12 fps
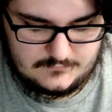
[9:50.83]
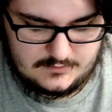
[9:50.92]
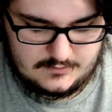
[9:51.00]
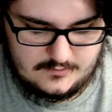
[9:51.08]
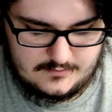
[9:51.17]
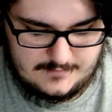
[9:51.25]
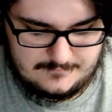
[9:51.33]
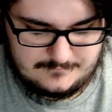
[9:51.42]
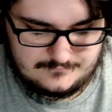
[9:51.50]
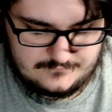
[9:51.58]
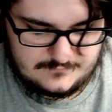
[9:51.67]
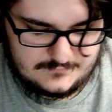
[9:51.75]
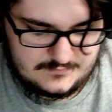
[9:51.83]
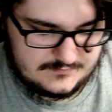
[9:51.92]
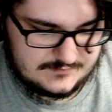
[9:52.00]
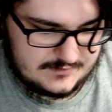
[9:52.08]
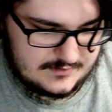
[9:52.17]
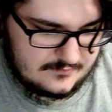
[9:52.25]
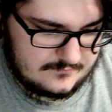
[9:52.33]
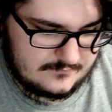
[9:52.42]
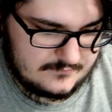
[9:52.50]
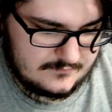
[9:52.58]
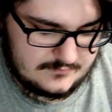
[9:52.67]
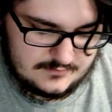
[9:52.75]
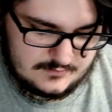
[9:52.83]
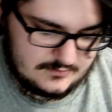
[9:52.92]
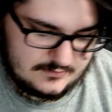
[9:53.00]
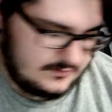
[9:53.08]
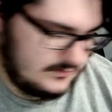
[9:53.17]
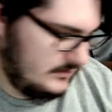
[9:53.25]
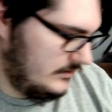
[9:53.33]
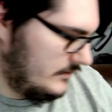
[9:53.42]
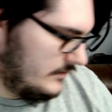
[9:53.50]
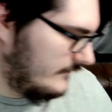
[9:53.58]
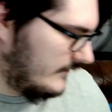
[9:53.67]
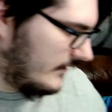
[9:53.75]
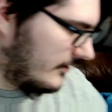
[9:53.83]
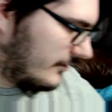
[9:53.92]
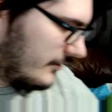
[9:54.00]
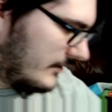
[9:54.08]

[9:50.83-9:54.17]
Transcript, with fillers: Okay, so got the three